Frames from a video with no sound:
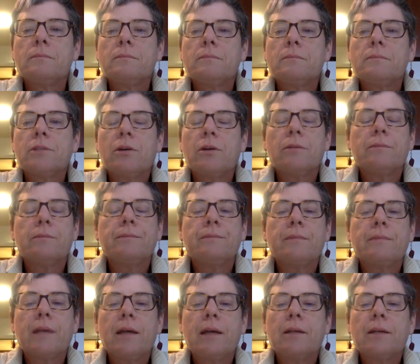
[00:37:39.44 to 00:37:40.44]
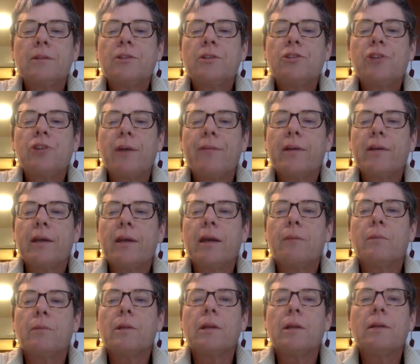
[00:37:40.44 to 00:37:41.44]
So that is Jeff and
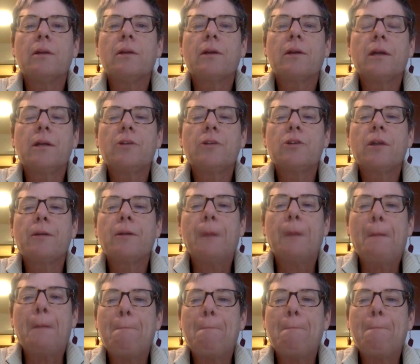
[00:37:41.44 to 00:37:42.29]
Kimberly look at each other.